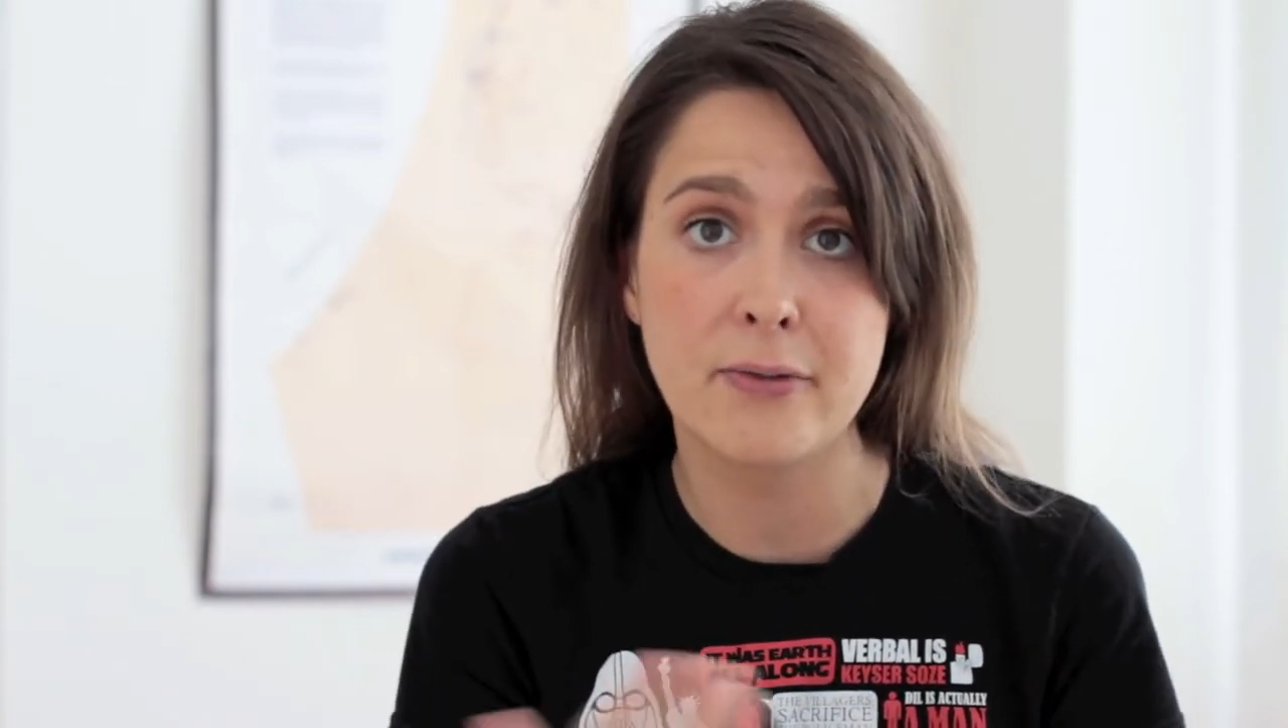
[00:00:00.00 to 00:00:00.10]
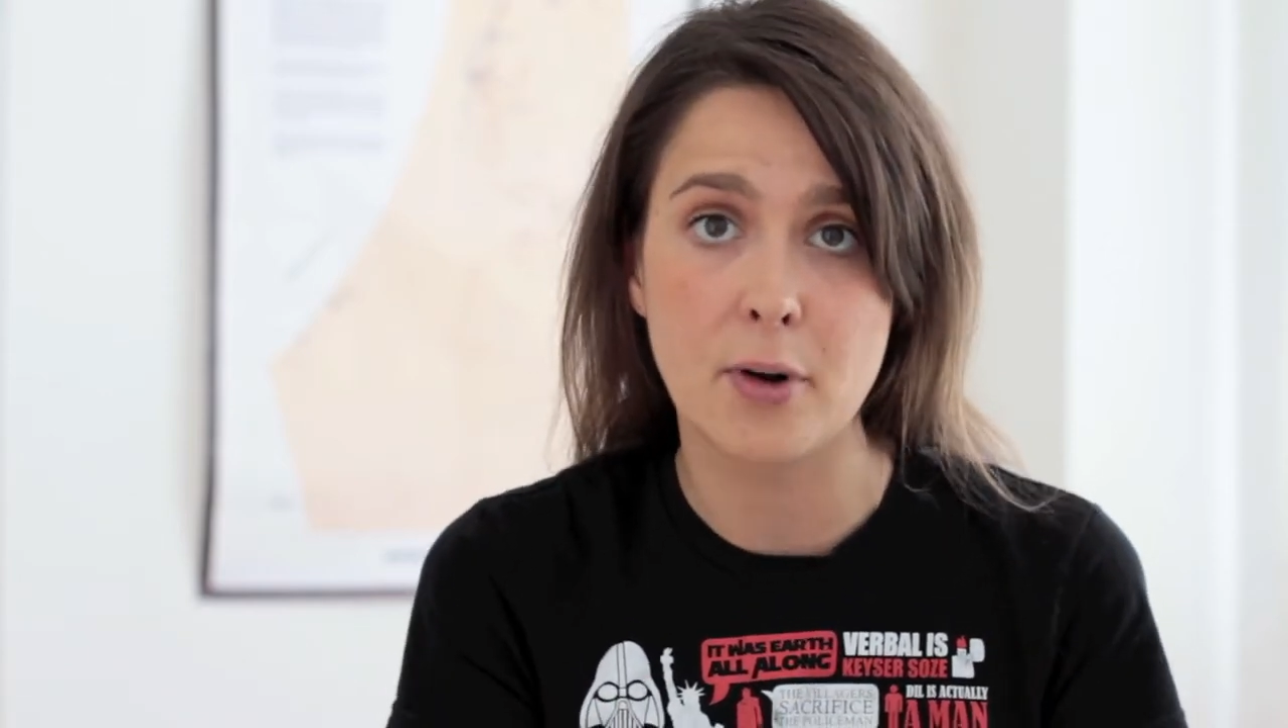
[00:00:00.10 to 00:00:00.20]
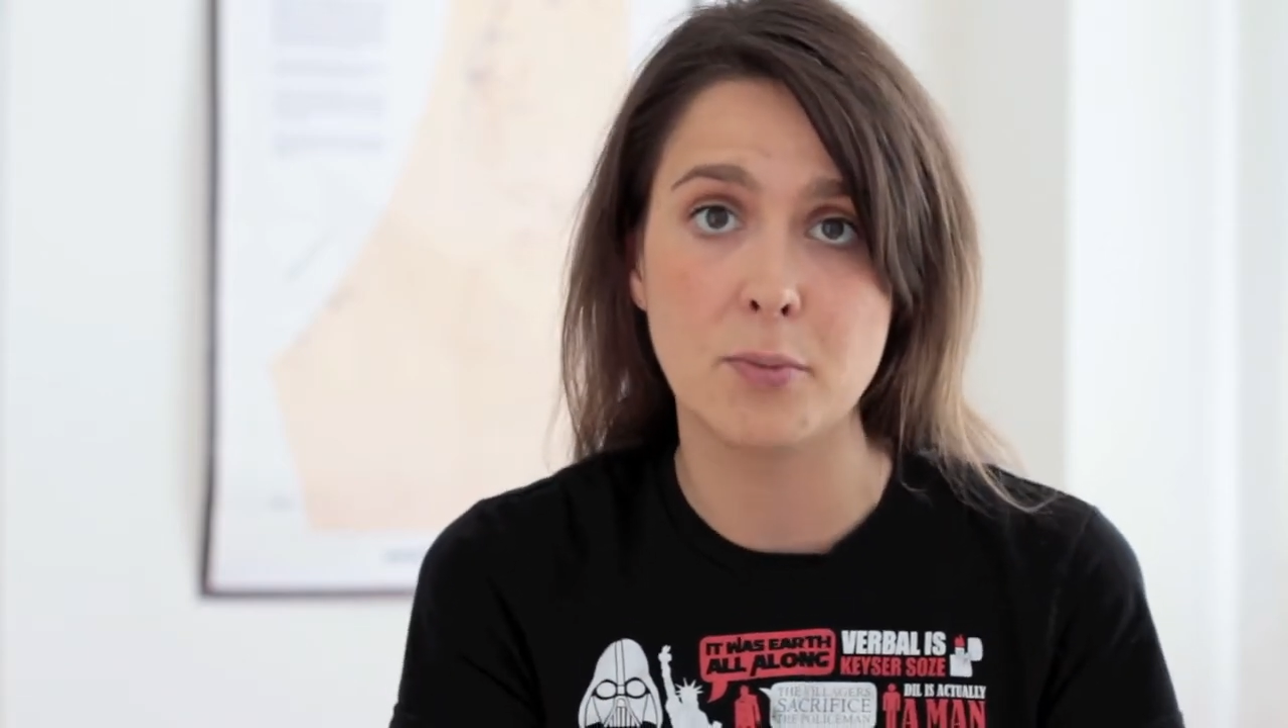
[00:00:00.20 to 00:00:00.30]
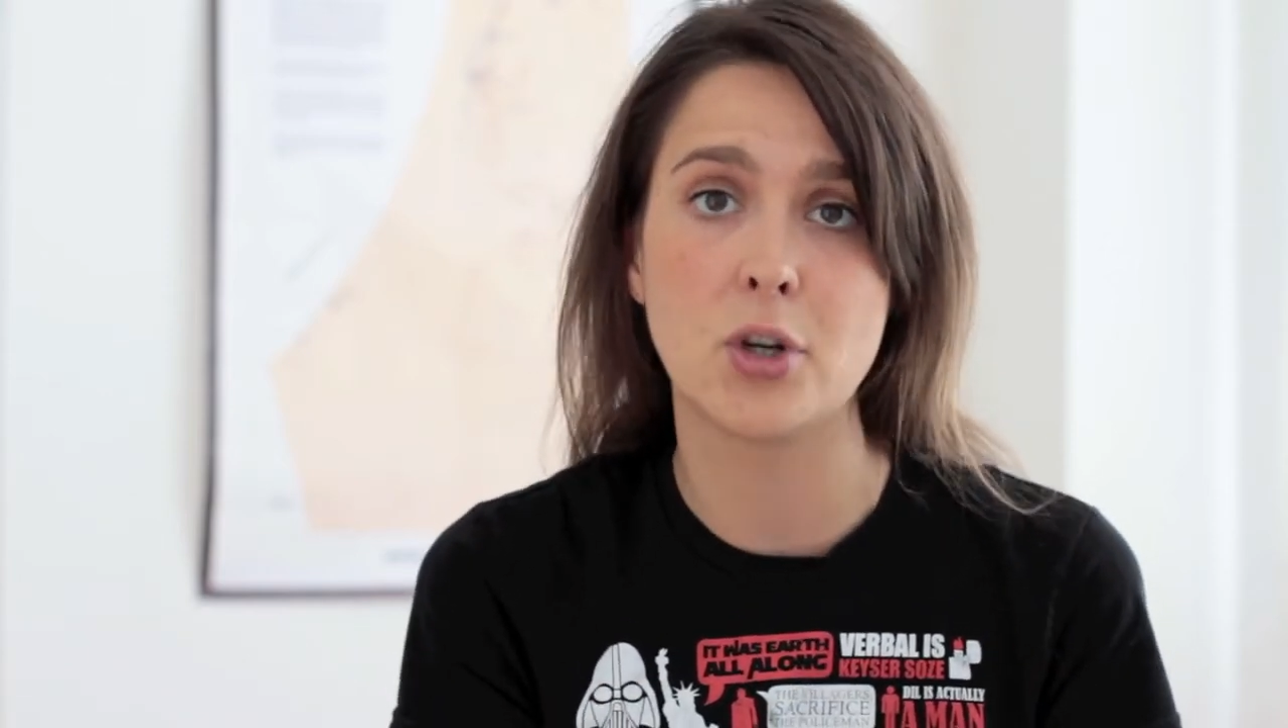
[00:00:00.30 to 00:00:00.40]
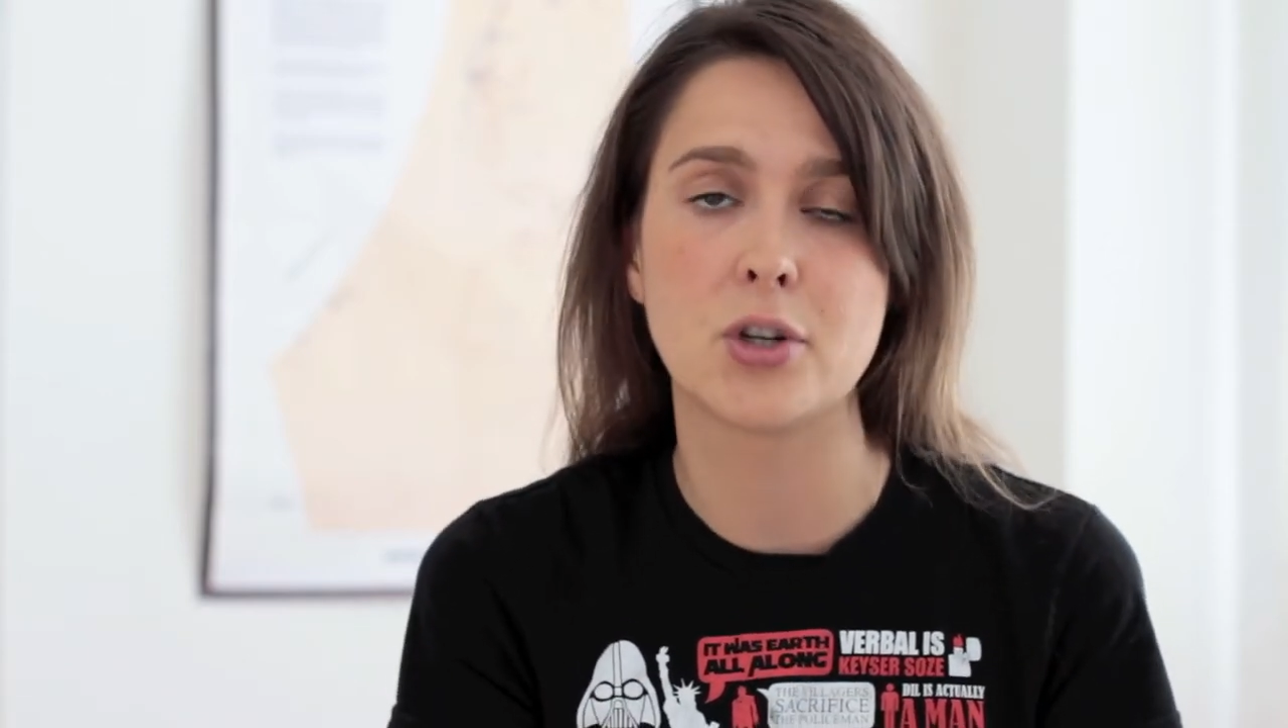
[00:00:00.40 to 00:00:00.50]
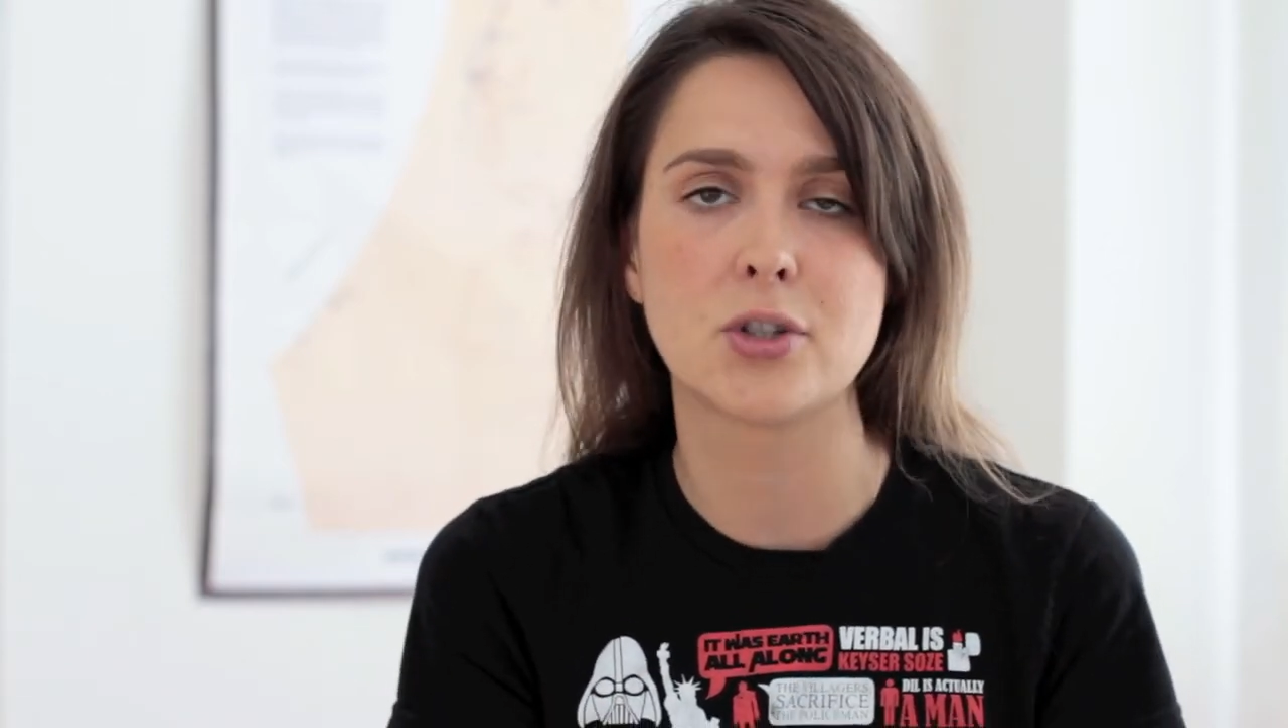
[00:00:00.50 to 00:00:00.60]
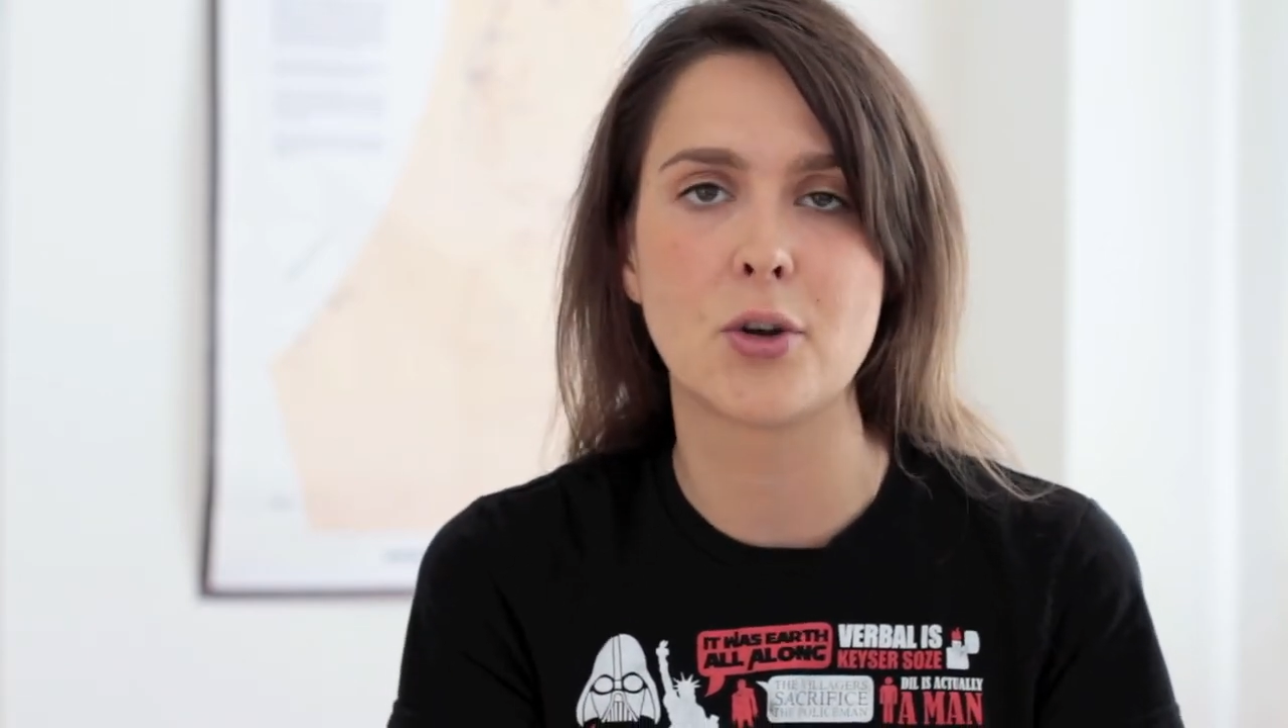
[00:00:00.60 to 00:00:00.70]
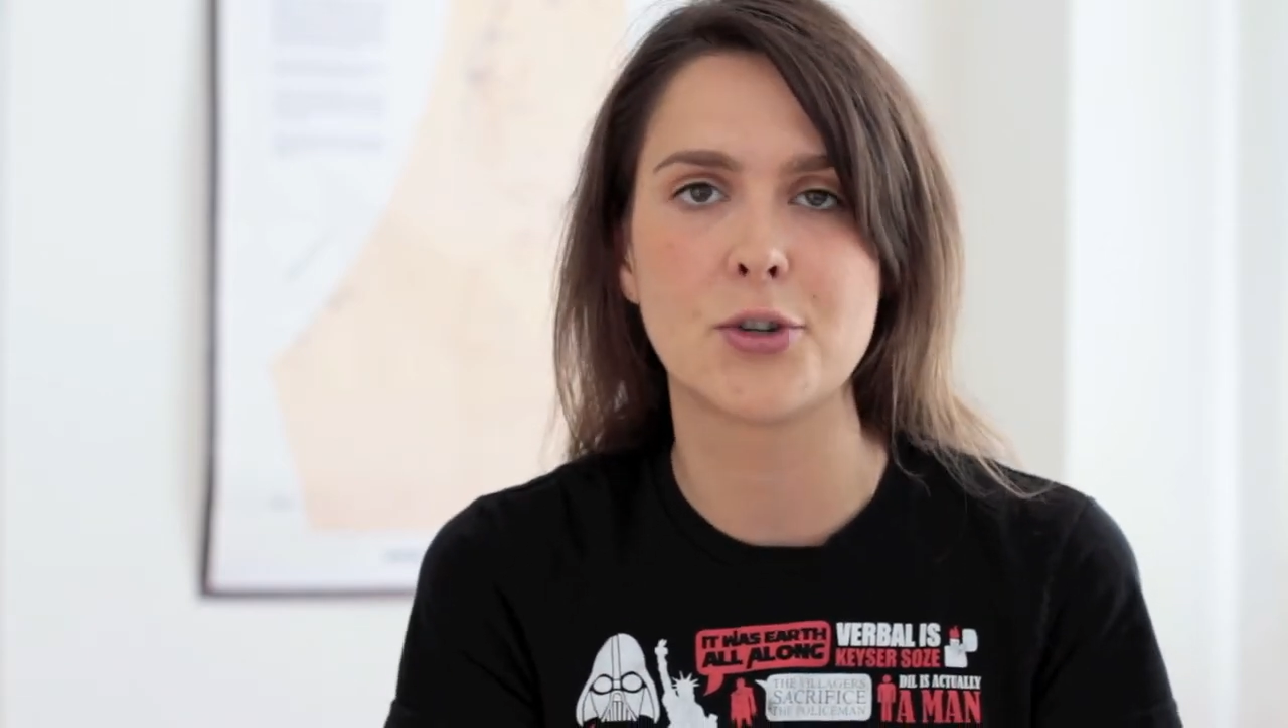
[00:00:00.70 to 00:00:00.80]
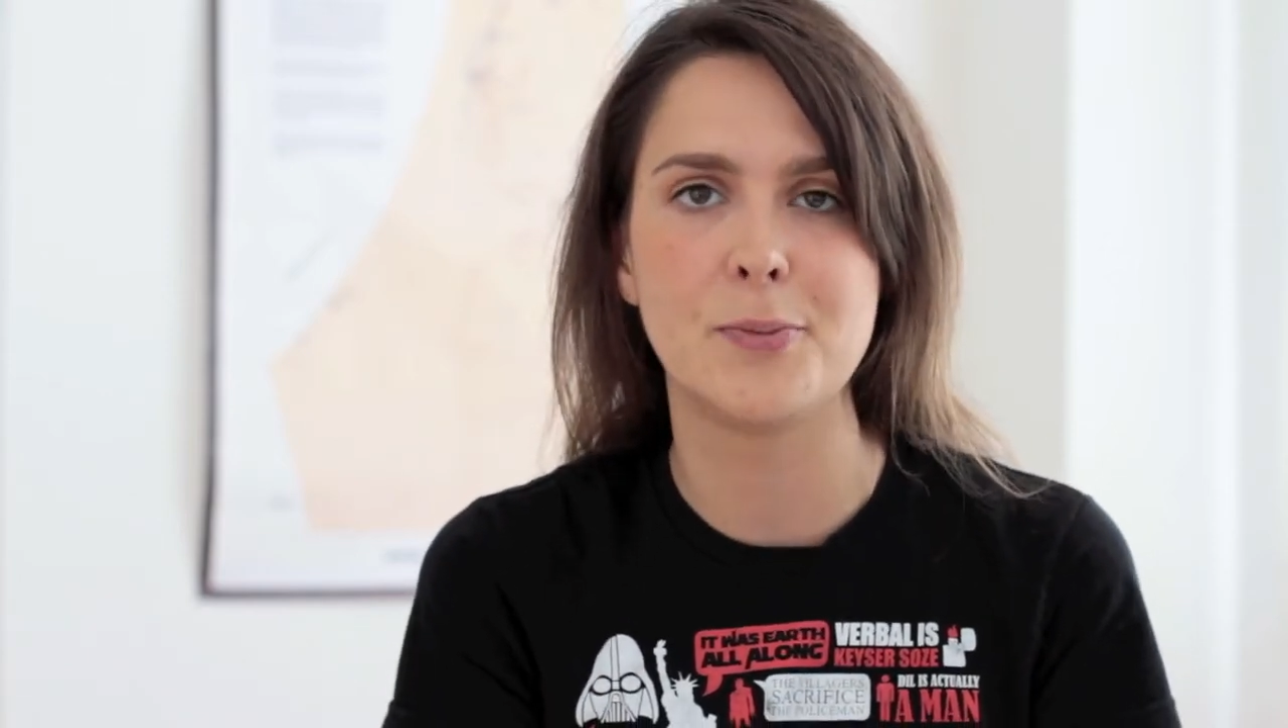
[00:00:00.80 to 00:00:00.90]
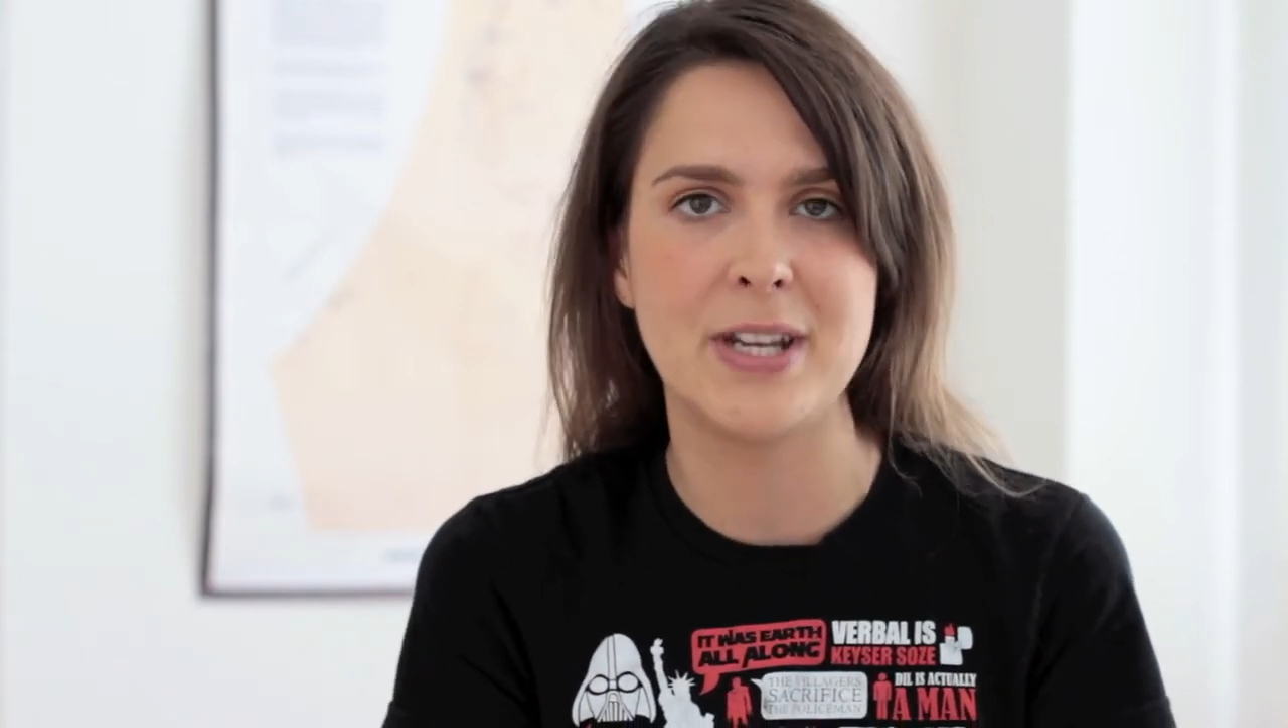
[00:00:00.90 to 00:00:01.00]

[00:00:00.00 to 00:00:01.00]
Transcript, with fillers: from your social